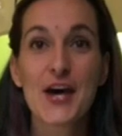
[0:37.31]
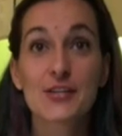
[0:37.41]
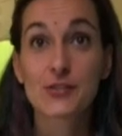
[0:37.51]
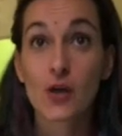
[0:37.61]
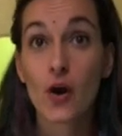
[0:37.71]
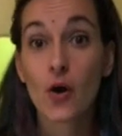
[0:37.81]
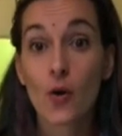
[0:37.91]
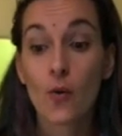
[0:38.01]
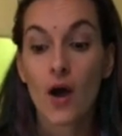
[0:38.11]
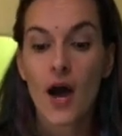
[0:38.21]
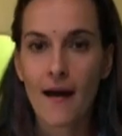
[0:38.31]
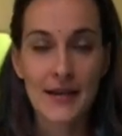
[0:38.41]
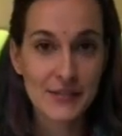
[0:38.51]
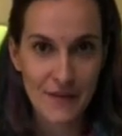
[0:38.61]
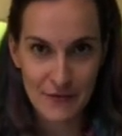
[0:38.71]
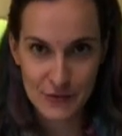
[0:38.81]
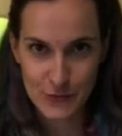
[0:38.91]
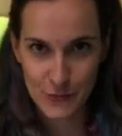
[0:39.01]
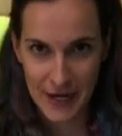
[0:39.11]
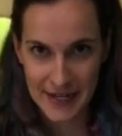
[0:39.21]
So his favorite
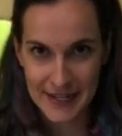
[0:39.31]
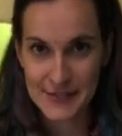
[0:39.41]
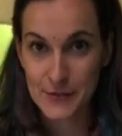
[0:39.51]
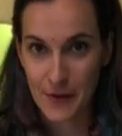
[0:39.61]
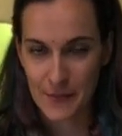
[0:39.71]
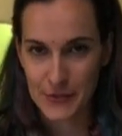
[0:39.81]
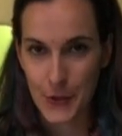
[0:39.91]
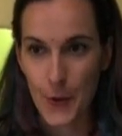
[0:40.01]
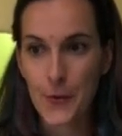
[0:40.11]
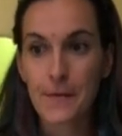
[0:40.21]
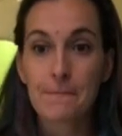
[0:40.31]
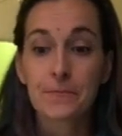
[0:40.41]
drink is a rum and coke,